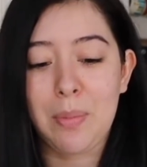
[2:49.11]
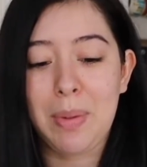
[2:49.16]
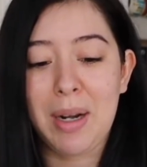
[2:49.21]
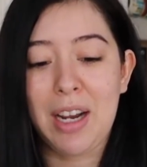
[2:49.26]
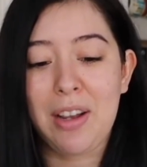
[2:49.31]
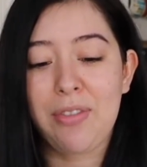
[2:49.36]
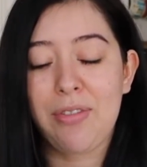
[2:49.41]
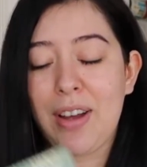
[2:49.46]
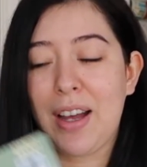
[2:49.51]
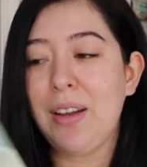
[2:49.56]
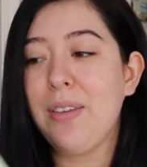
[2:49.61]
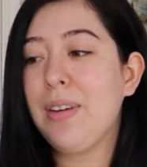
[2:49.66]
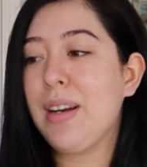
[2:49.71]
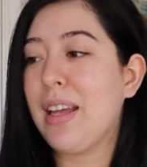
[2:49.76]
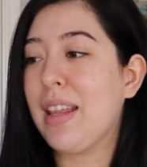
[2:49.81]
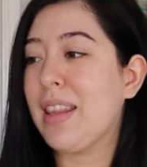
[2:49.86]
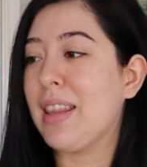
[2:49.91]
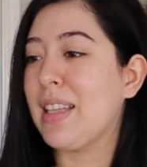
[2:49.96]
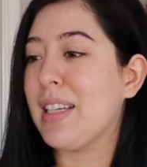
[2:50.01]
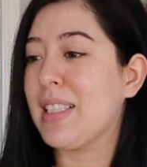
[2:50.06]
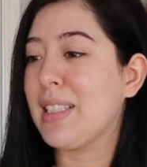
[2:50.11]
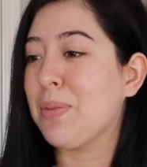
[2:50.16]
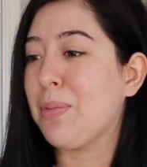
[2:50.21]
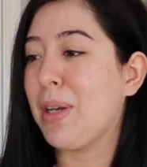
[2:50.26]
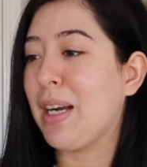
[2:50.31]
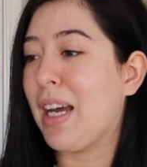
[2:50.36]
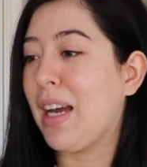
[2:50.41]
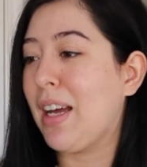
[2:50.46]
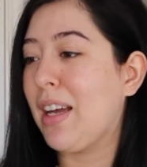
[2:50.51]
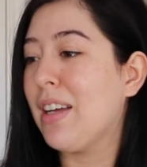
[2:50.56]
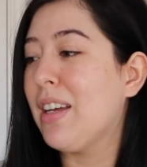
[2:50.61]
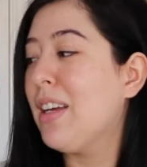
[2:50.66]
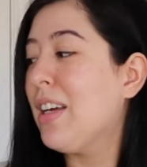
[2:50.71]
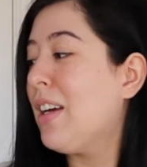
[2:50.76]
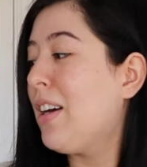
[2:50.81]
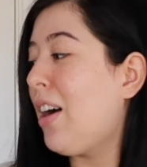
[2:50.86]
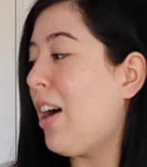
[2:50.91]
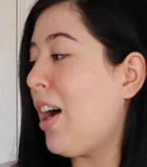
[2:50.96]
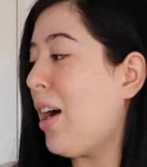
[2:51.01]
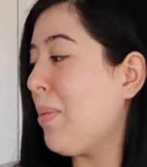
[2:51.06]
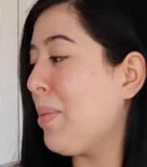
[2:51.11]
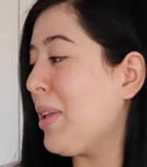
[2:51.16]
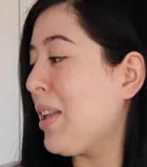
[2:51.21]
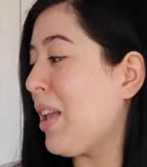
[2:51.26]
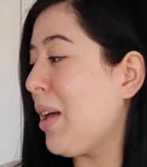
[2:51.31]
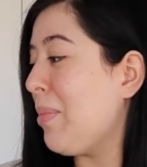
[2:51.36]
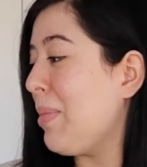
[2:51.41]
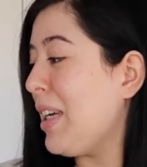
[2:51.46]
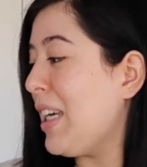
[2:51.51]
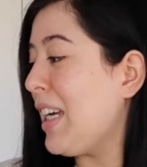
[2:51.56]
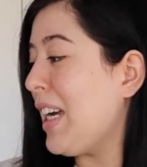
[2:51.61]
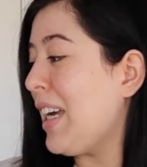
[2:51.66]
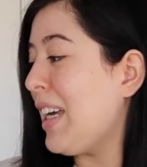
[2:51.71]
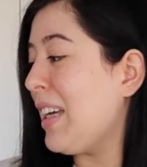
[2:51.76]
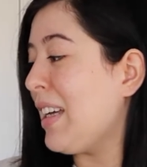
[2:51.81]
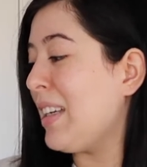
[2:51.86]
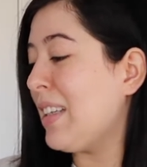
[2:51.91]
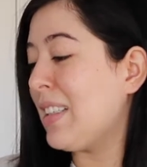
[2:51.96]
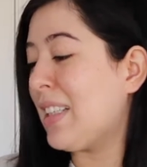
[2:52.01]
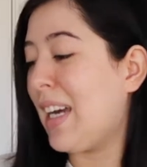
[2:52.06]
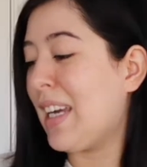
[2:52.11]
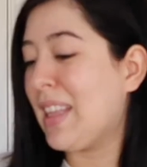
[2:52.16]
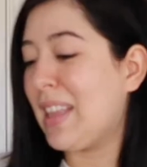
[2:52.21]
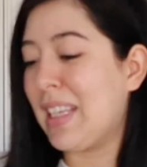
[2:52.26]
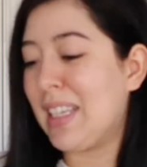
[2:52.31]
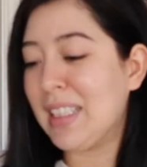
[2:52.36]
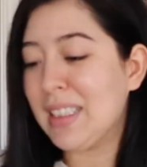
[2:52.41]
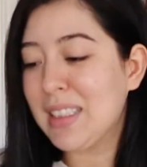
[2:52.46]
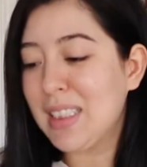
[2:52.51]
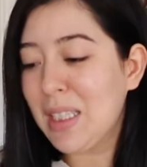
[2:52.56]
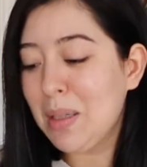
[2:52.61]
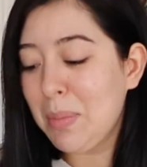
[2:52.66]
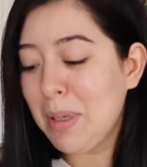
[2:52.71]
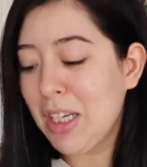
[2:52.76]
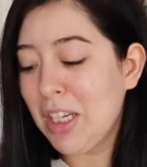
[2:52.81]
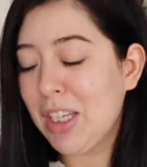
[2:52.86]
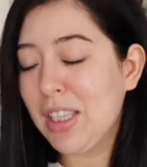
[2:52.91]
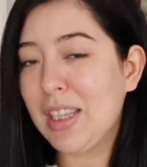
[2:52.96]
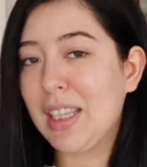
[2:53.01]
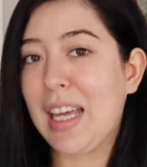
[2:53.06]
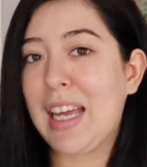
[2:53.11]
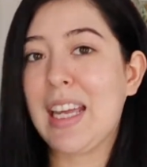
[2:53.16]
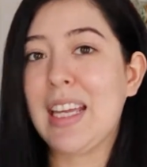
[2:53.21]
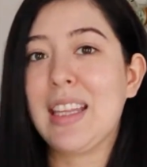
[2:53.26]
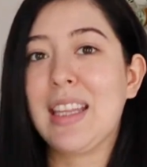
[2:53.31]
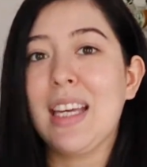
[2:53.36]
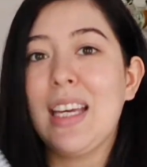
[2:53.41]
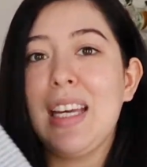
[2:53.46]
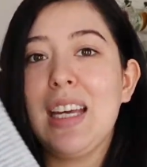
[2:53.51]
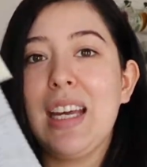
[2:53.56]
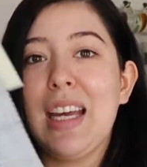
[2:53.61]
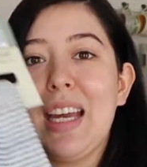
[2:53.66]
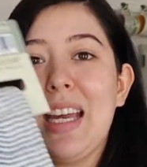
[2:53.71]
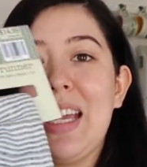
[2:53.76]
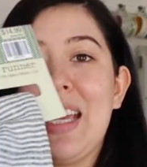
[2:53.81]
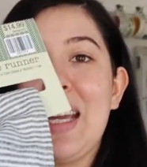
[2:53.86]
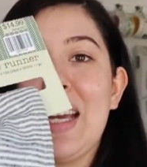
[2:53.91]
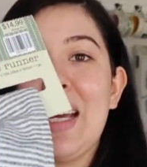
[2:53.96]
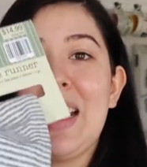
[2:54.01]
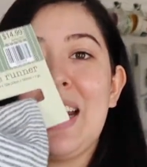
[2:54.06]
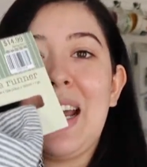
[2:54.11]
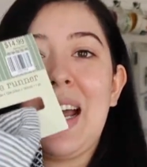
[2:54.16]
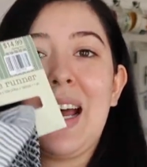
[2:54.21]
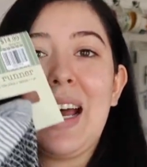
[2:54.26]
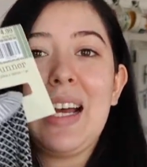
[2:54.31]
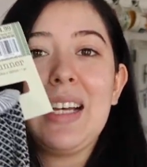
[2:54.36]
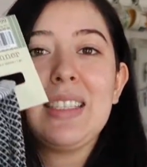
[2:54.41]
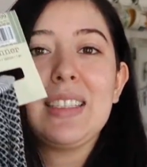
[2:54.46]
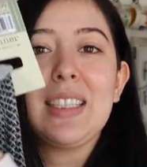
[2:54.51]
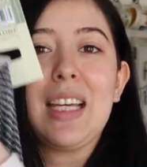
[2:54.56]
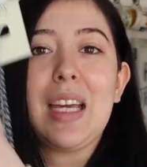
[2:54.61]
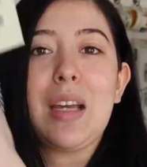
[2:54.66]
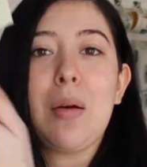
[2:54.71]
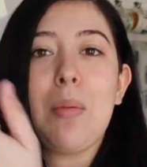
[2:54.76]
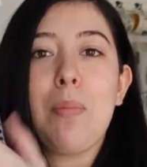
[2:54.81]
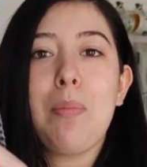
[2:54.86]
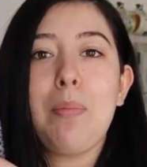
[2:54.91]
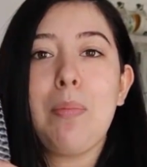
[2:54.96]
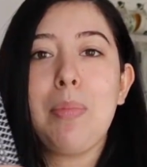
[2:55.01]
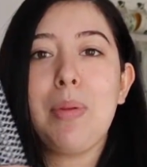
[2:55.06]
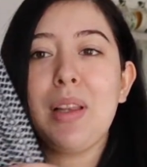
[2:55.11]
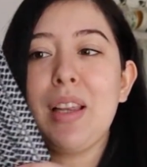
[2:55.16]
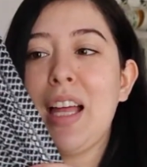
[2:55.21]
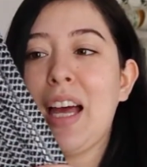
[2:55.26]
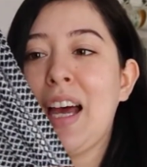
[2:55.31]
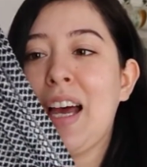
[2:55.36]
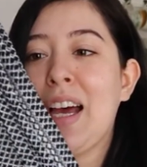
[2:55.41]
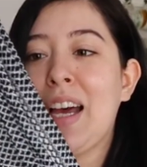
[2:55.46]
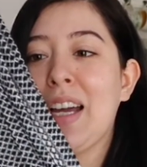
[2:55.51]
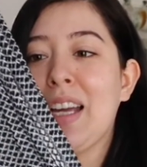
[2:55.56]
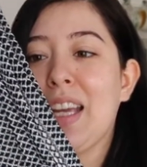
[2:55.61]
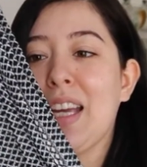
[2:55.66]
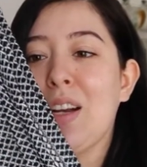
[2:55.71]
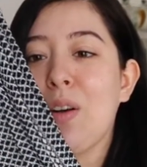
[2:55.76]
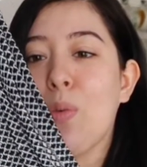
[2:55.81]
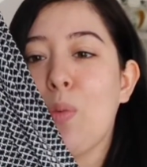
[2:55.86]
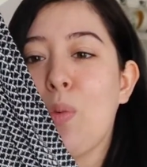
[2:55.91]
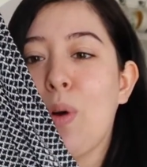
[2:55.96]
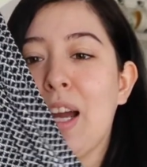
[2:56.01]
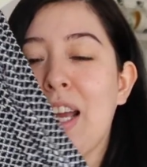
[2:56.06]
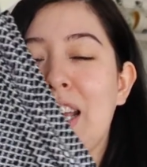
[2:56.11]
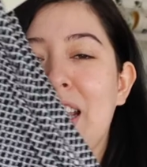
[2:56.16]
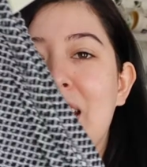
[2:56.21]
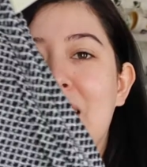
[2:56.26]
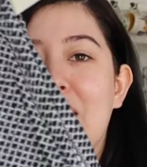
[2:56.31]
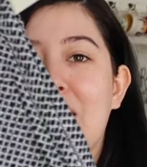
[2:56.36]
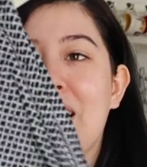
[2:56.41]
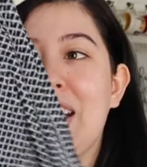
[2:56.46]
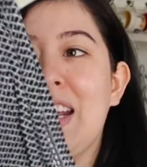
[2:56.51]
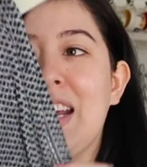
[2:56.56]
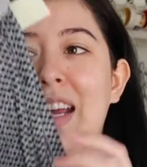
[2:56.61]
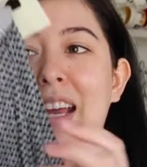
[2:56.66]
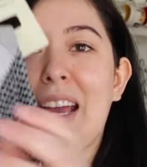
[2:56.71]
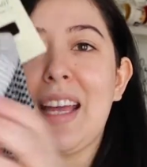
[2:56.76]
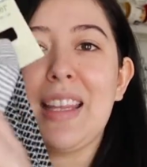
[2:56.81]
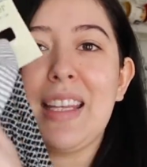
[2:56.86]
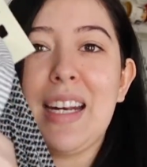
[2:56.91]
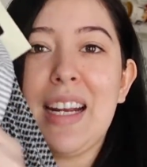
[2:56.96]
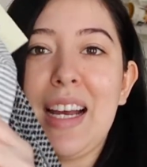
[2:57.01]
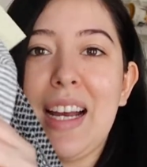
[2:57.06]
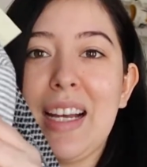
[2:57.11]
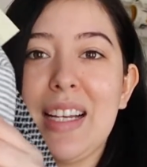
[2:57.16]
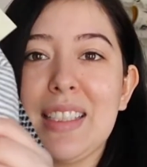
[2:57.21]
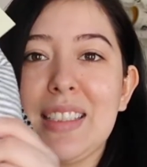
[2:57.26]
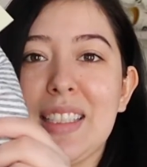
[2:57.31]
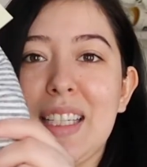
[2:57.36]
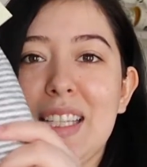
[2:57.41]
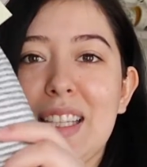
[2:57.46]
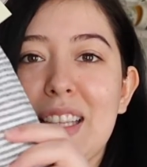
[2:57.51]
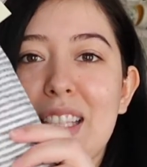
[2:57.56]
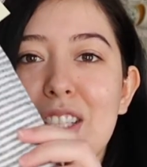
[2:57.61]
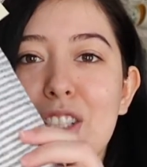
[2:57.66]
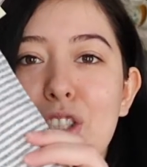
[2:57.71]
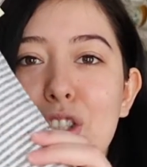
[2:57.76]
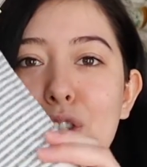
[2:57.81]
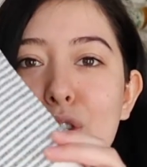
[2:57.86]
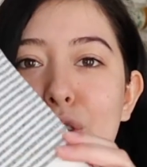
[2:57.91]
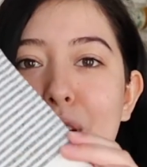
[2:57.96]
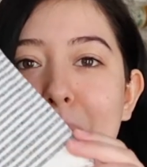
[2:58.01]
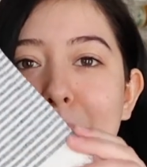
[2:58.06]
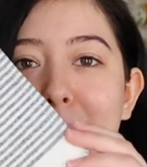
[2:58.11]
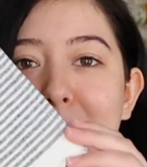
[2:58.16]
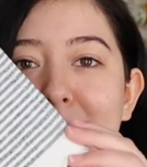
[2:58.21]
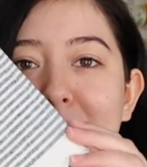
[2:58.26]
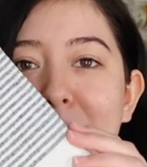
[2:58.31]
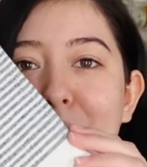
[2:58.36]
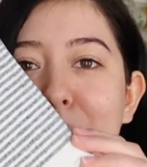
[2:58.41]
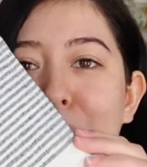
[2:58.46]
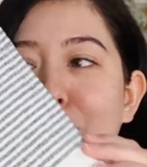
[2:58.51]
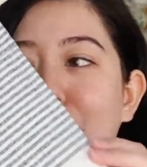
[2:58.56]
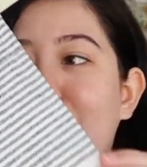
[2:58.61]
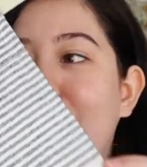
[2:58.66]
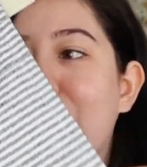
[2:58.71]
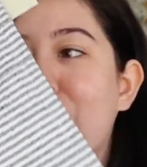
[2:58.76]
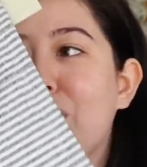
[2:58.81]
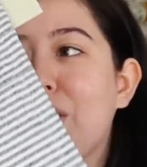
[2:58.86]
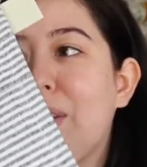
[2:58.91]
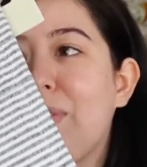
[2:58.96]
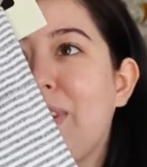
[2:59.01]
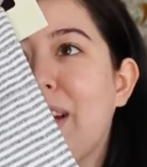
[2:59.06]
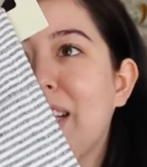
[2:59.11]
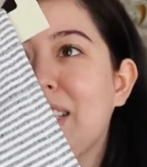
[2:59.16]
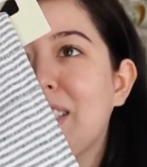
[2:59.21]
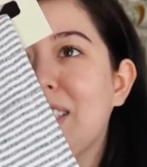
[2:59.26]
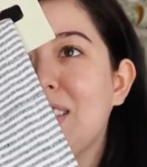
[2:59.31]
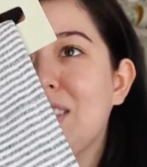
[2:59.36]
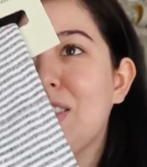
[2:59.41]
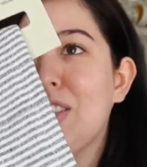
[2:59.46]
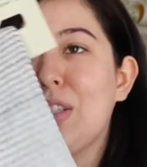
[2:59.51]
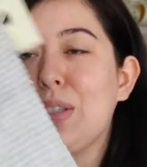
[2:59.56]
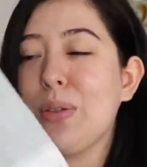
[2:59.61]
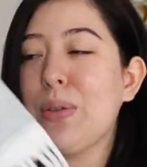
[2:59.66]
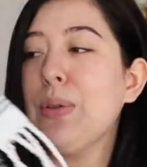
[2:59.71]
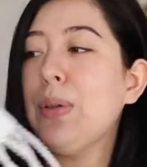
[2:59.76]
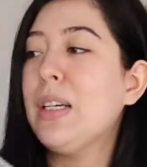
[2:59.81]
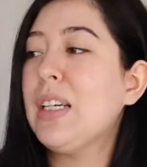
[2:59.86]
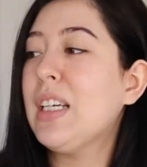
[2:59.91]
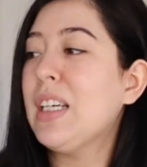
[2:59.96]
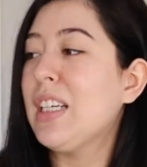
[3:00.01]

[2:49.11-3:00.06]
But I found this one at Hobby Lobby, and I think it's gonna be a good length, and it has like black and white on it, and then it has like this striped little fringe effect too.